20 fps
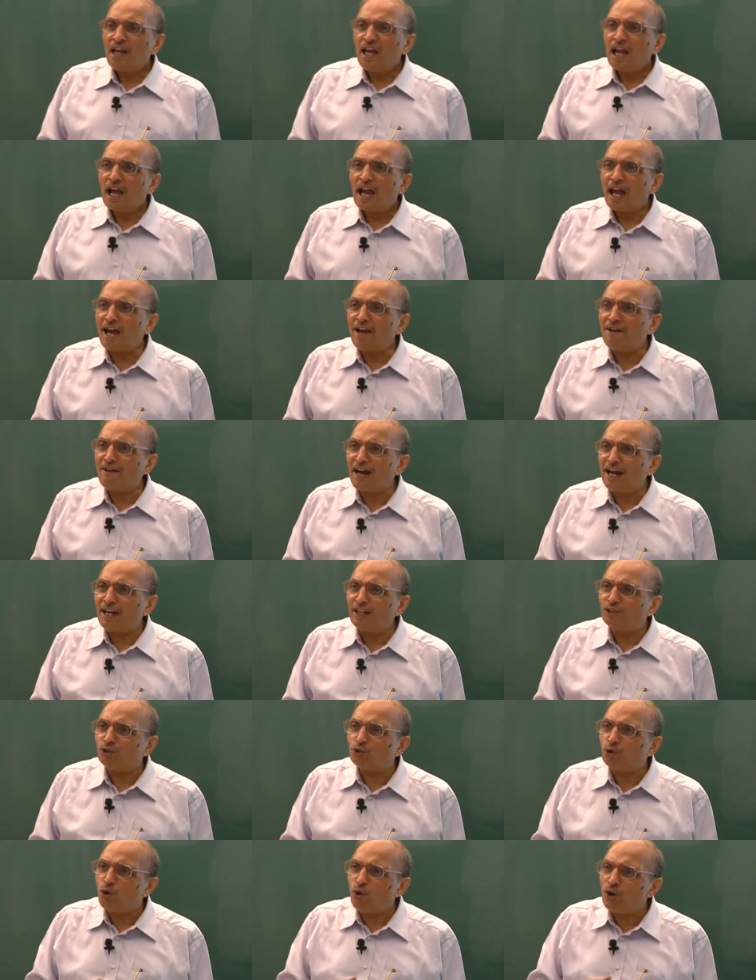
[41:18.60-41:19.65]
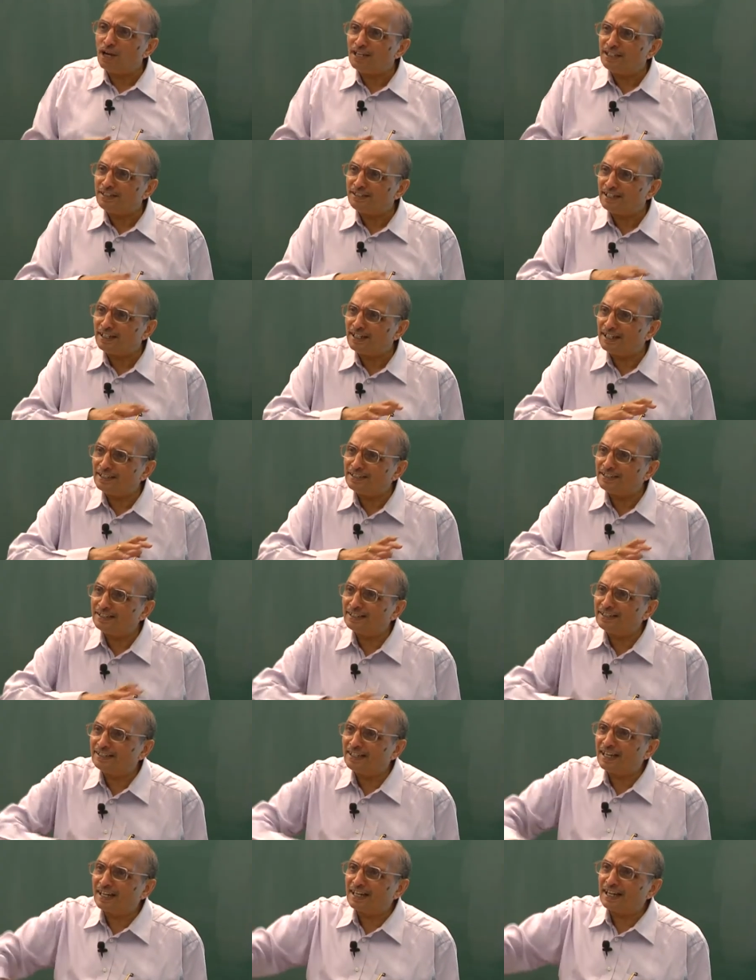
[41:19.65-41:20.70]
have had no incidents in
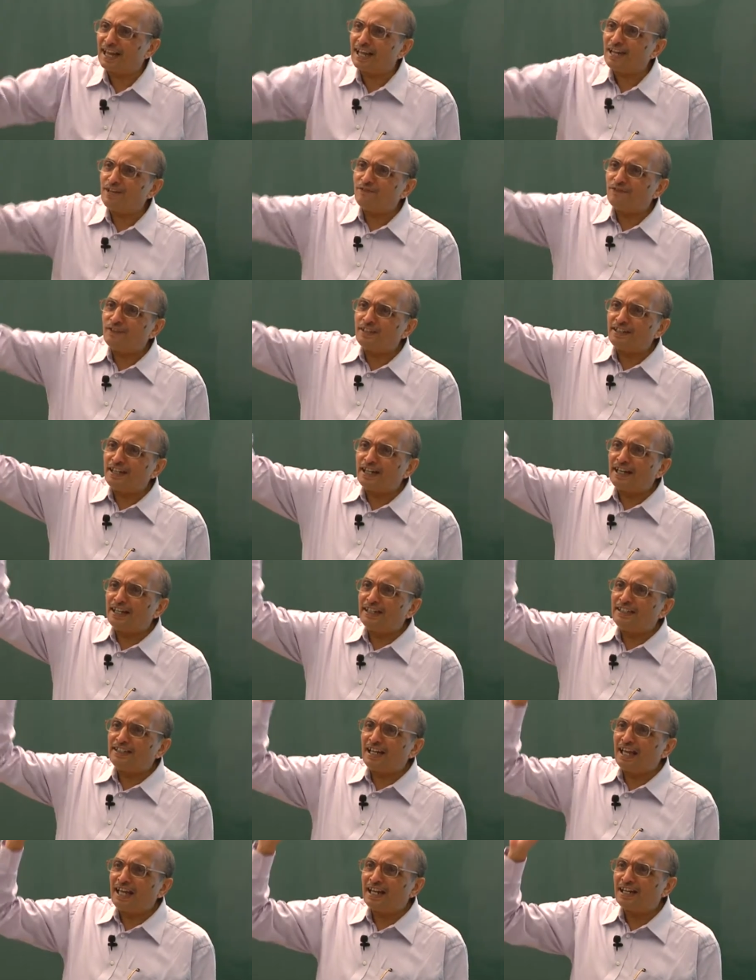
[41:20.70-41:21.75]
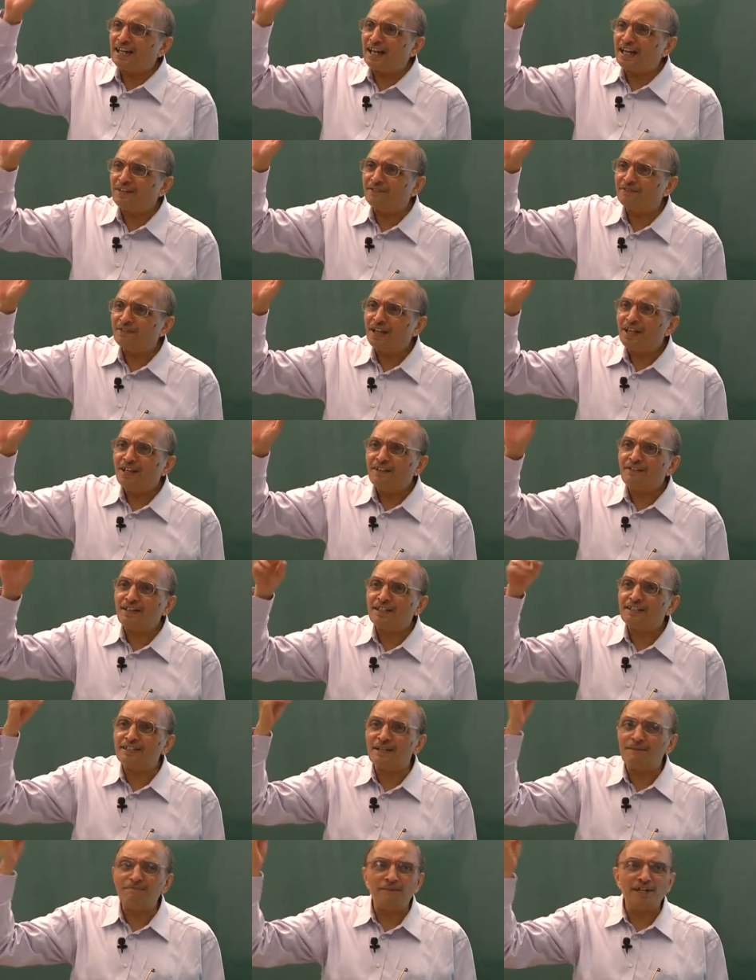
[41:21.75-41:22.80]
their life, in their entire life, where
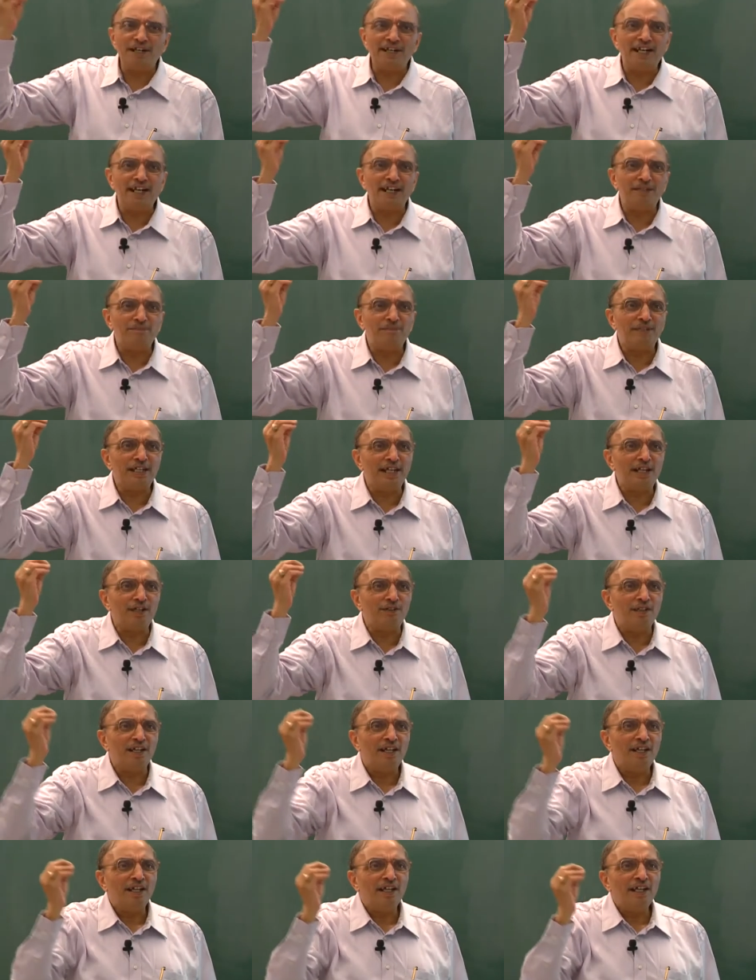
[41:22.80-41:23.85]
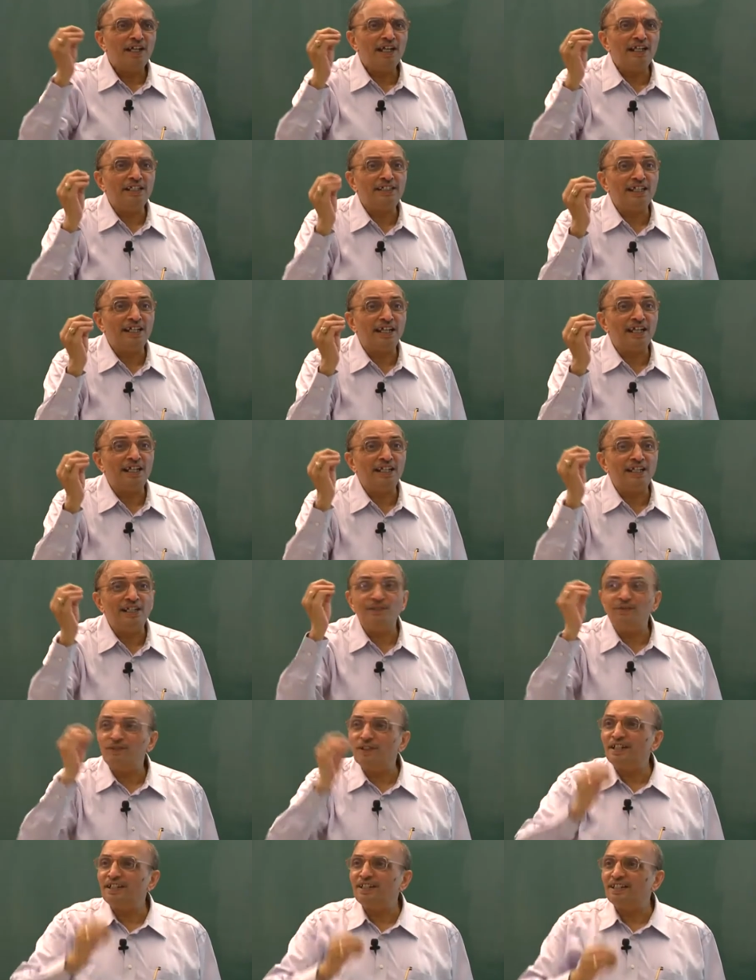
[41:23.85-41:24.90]
somebody had behaved ethically
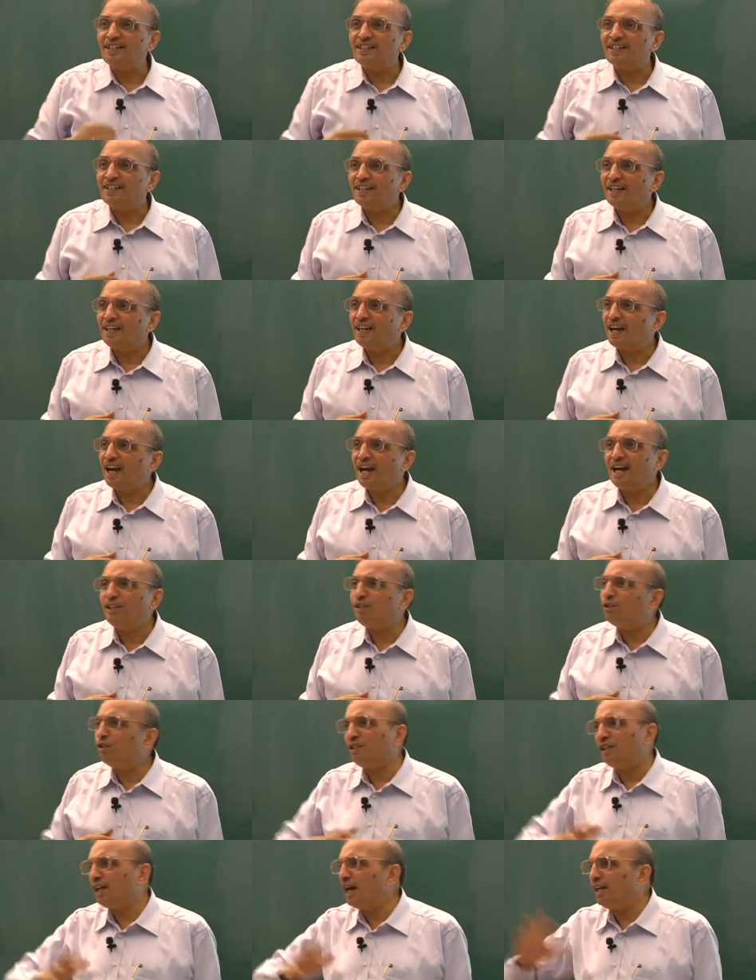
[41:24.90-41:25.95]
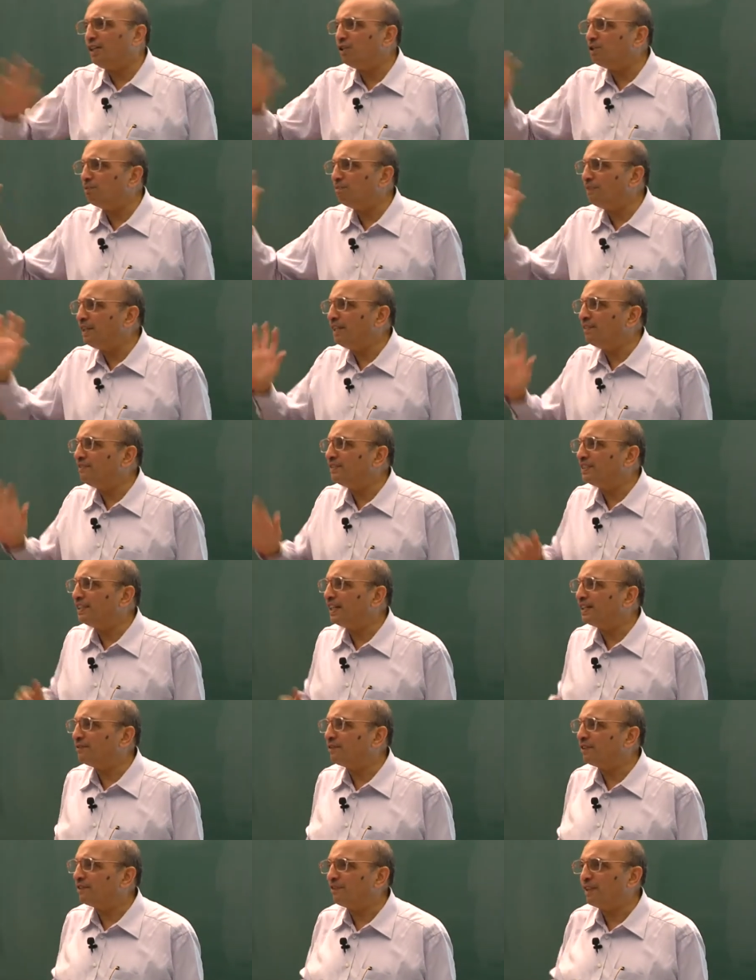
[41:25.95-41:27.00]
differently. I don't, I don't believe in
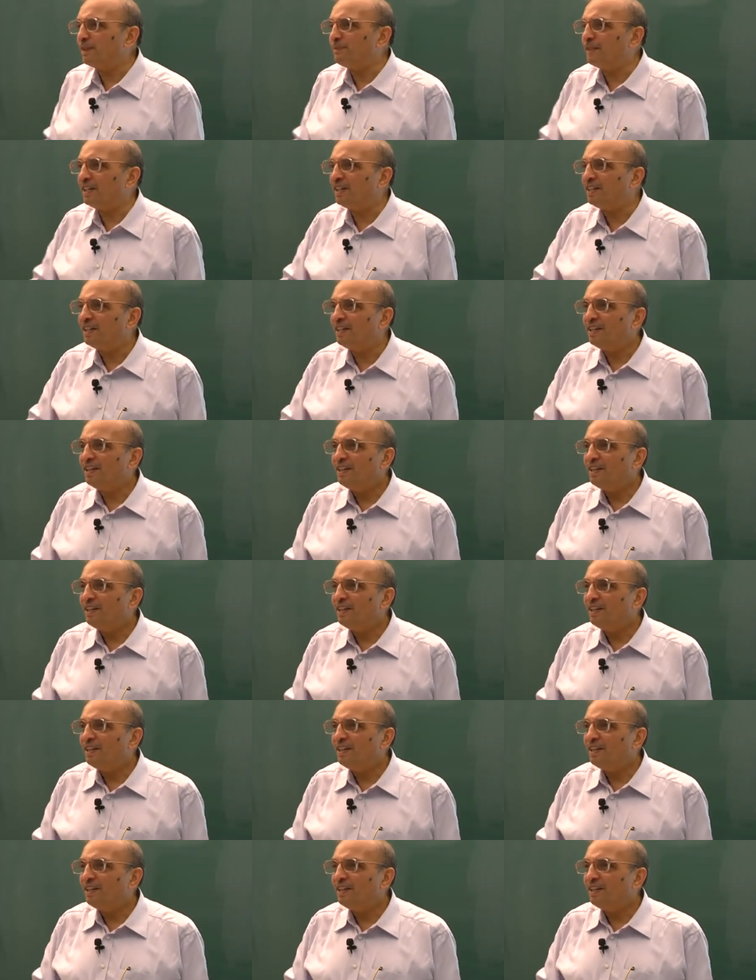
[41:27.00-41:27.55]
that for one minute.